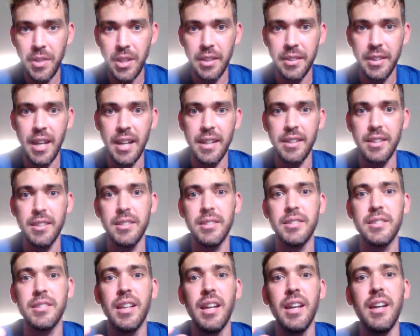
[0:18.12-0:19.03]
That
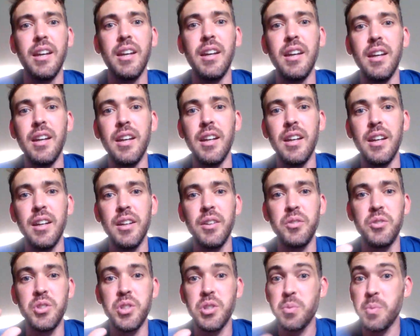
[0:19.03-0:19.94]
is
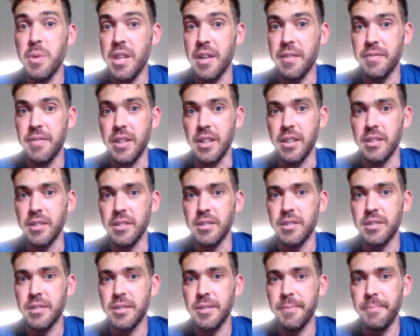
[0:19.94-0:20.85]
just with our
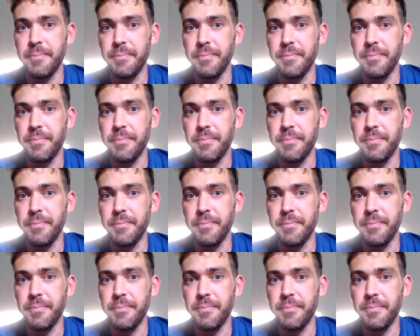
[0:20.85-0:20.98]
fingers.